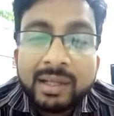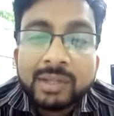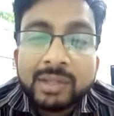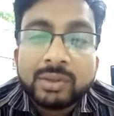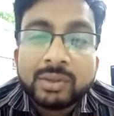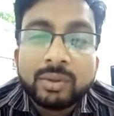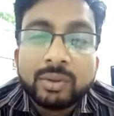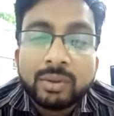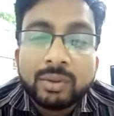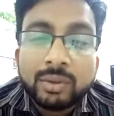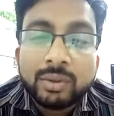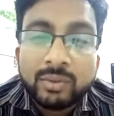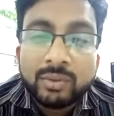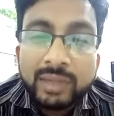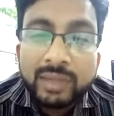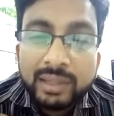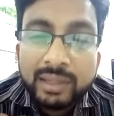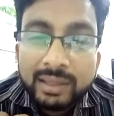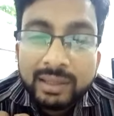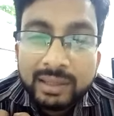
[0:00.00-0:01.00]
So you
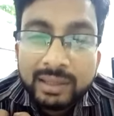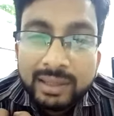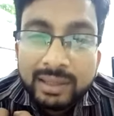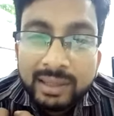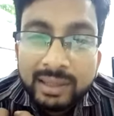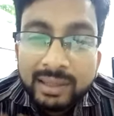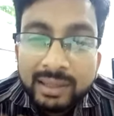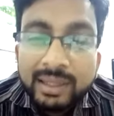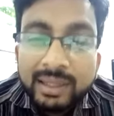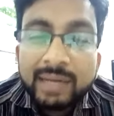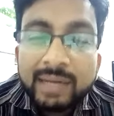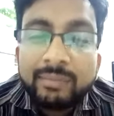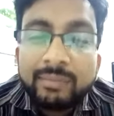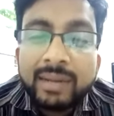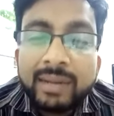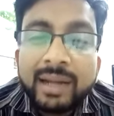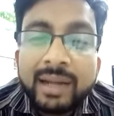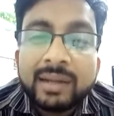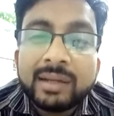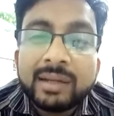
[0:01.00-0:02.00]
will contain
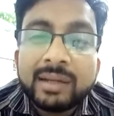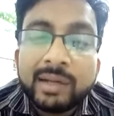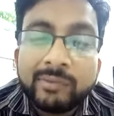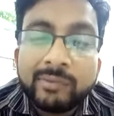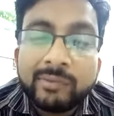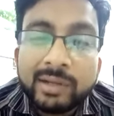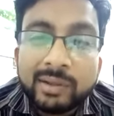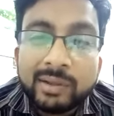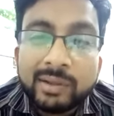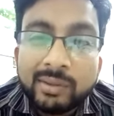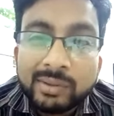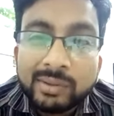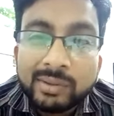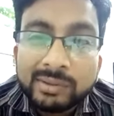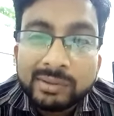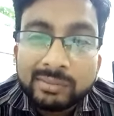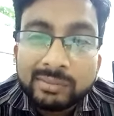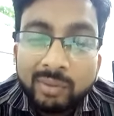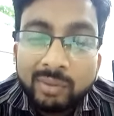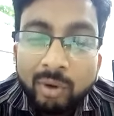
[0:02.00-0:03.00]
blood, it will
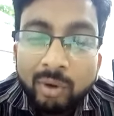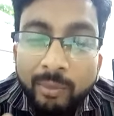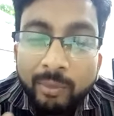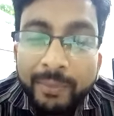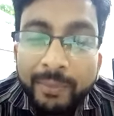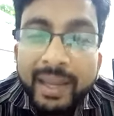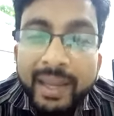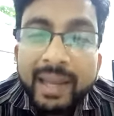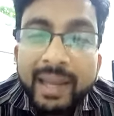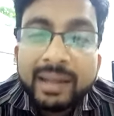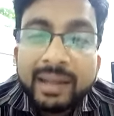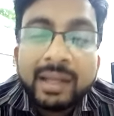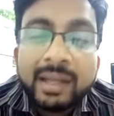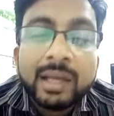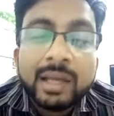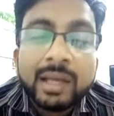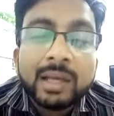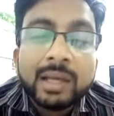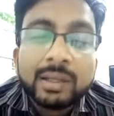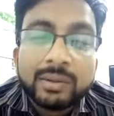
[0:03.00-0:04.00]
cause more pain,
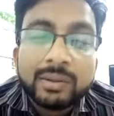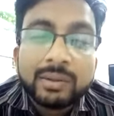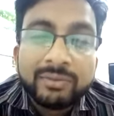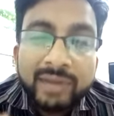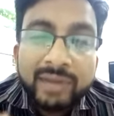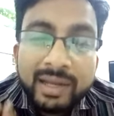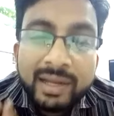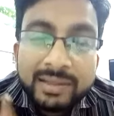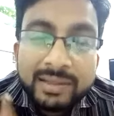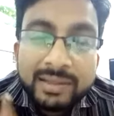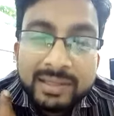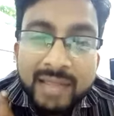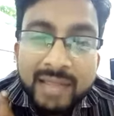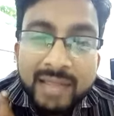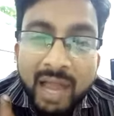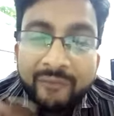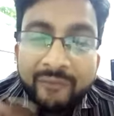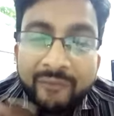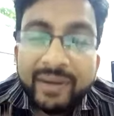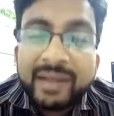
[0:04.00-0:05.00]
your drainage is
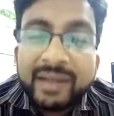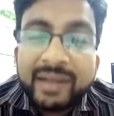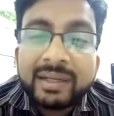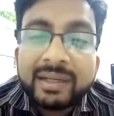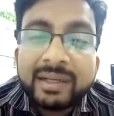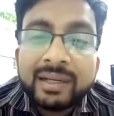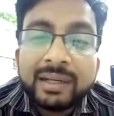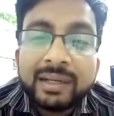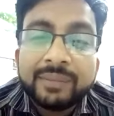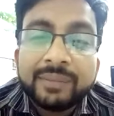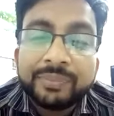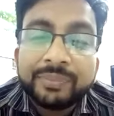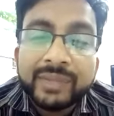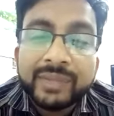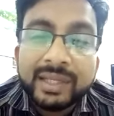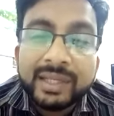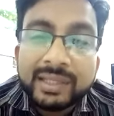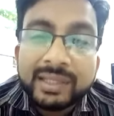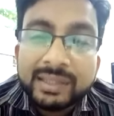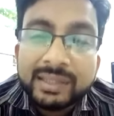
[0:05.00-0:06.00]
affected,
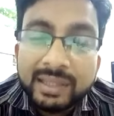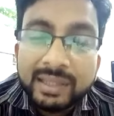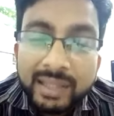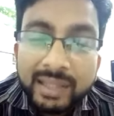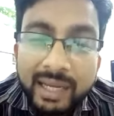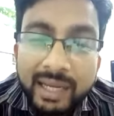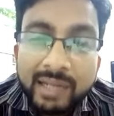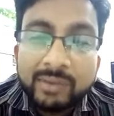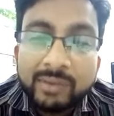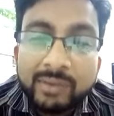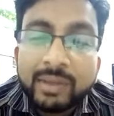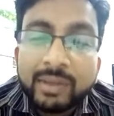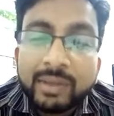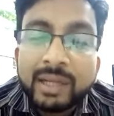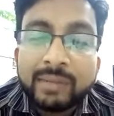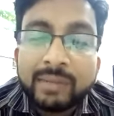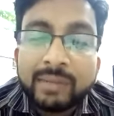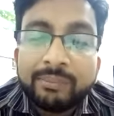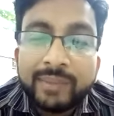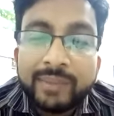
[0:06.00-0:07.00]
is again you're
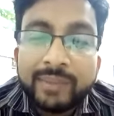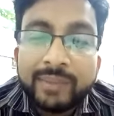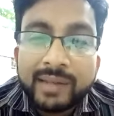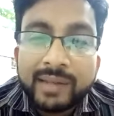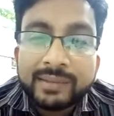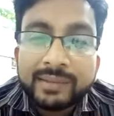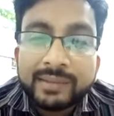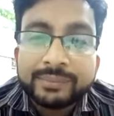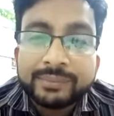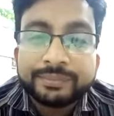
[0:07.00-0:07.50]
getting pains.